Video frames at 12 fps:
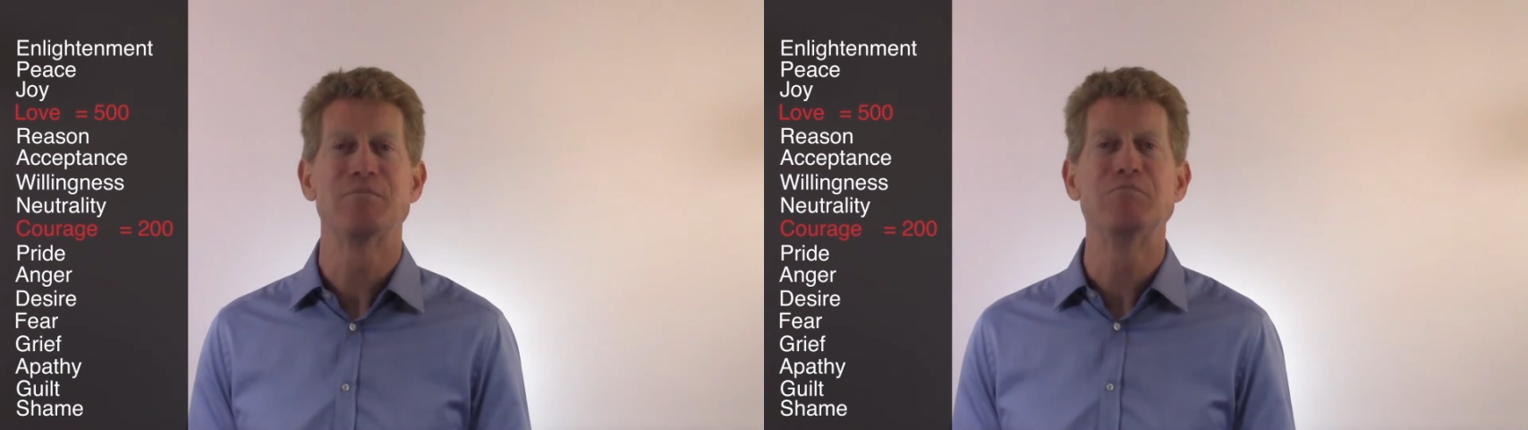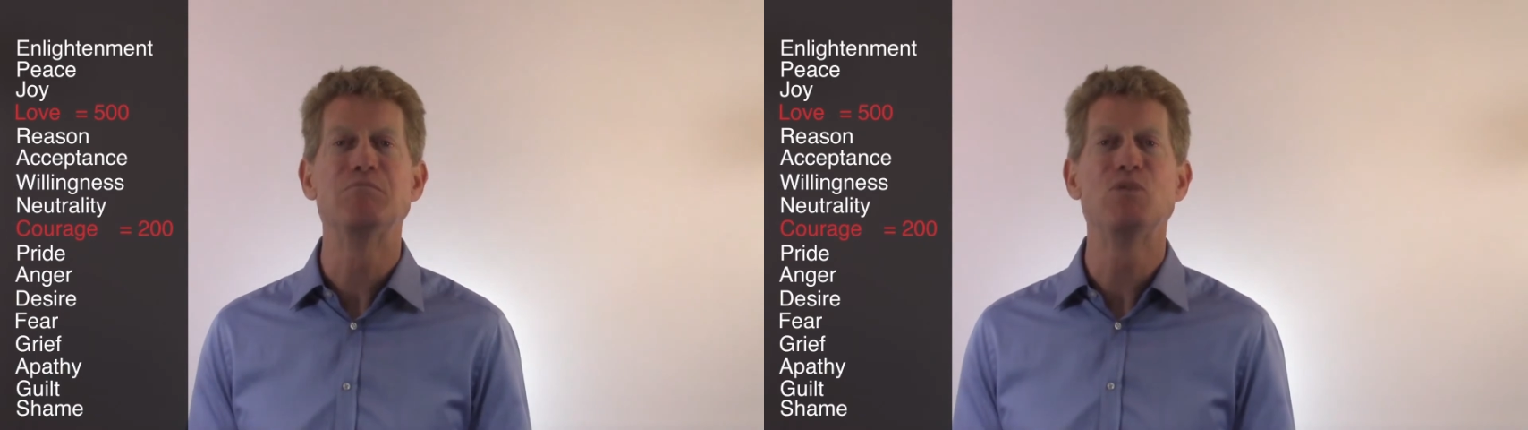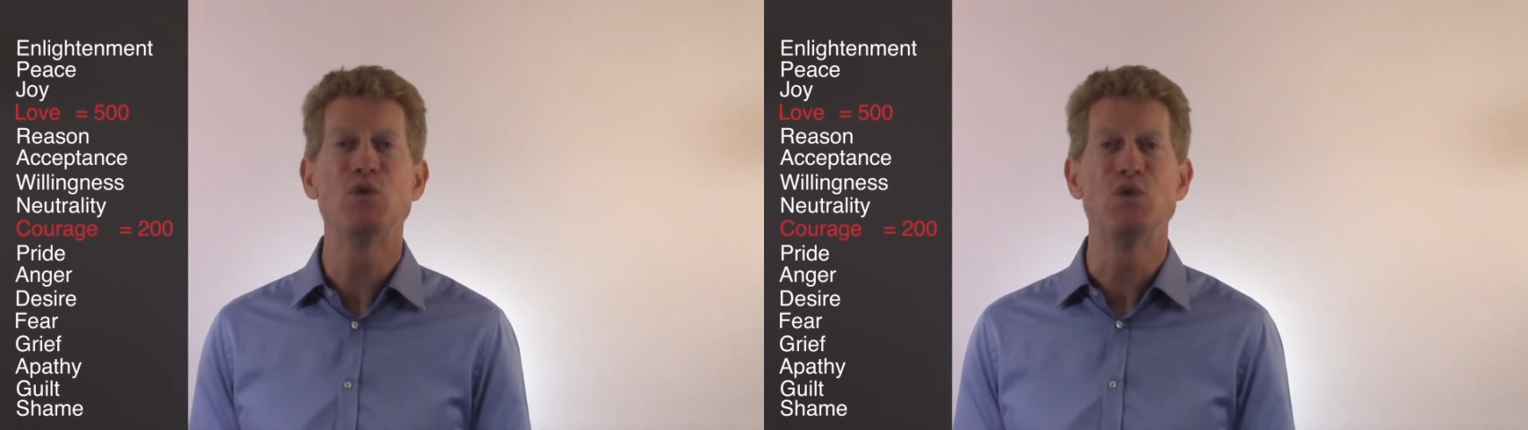
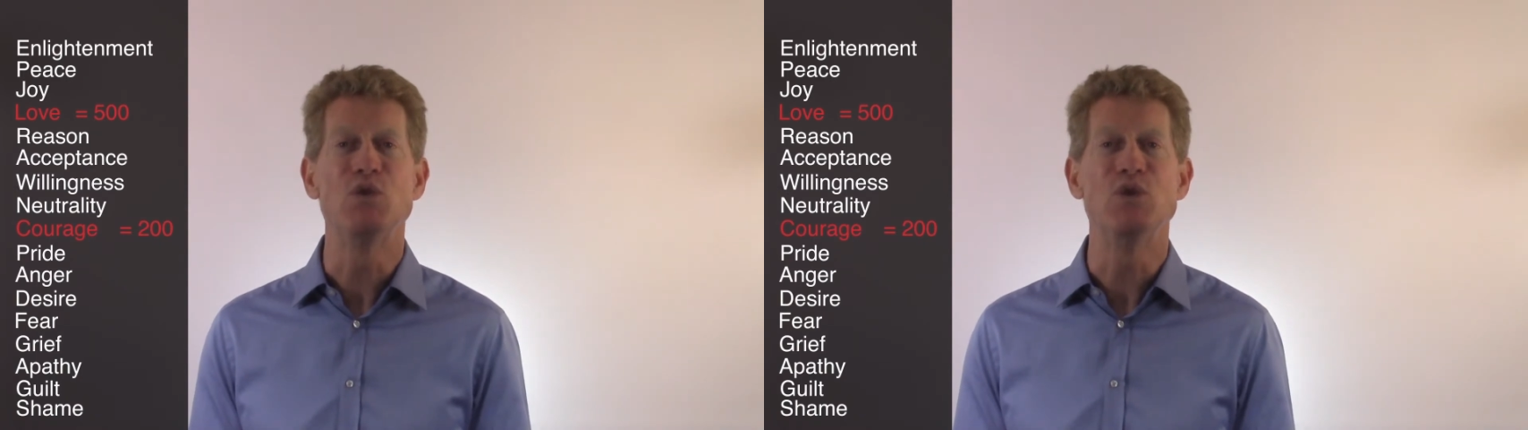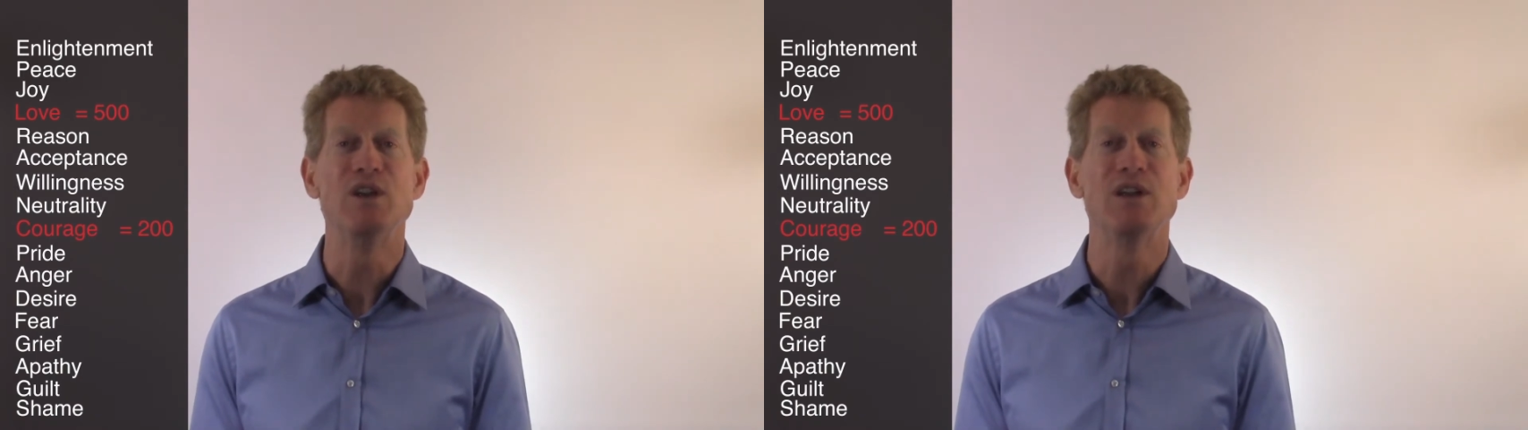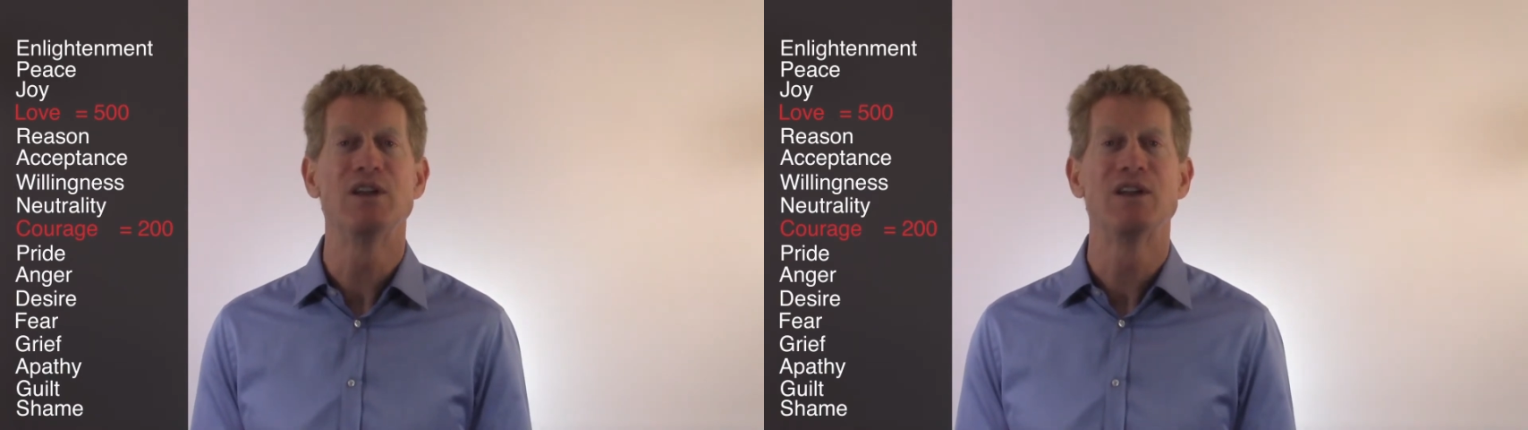
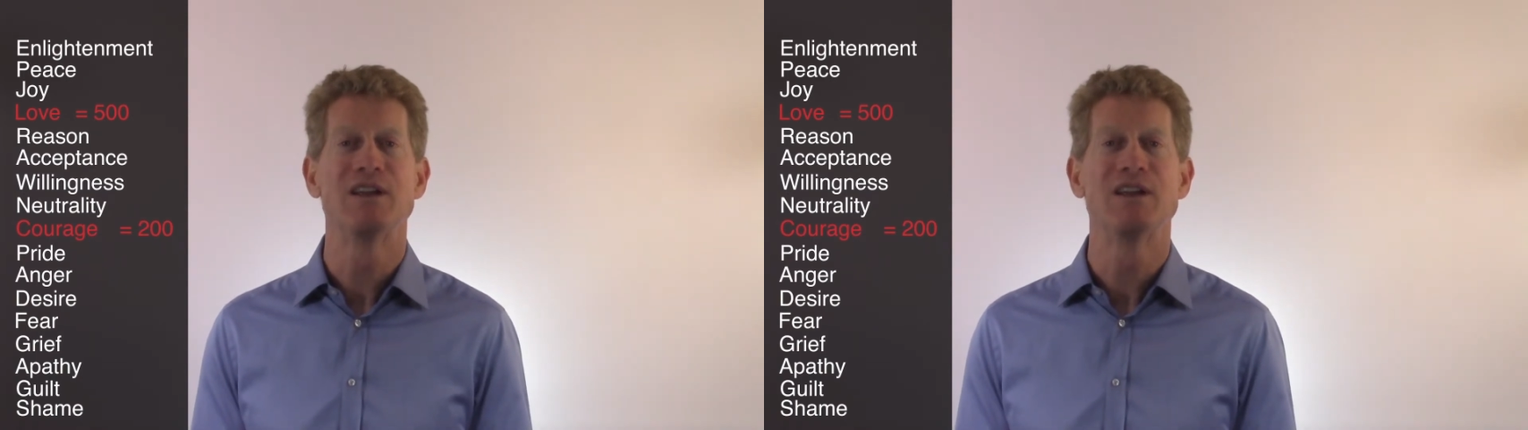mood